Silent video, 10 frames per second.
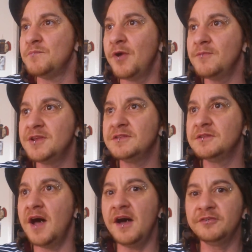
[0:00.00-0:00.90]
probably
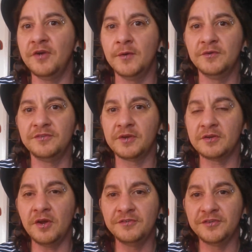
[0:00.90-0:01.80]
last night was the
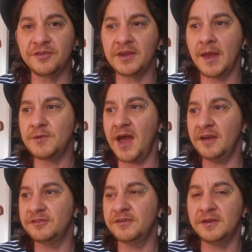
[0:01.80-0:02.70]
closest I came to
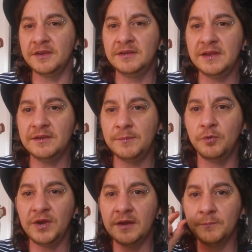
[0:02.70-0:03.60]
accidentally nearly
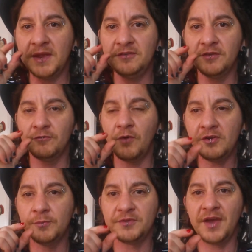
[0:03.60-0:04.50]
putting a piece of
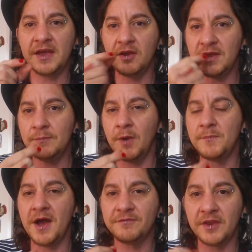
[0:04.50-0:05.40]
roast potato in my
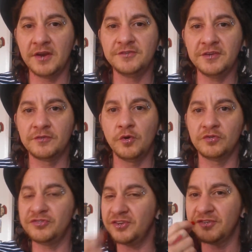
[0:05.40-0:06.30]
mouth that I just
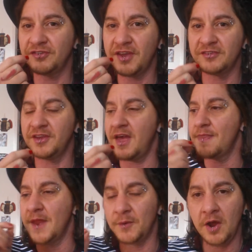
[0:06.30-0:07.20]
cooked just to test it,
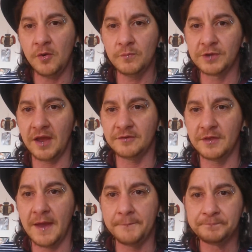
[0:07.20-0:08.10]
and then I went, oh, can't
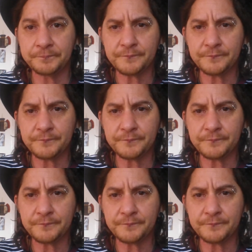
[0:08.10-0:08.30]
do that.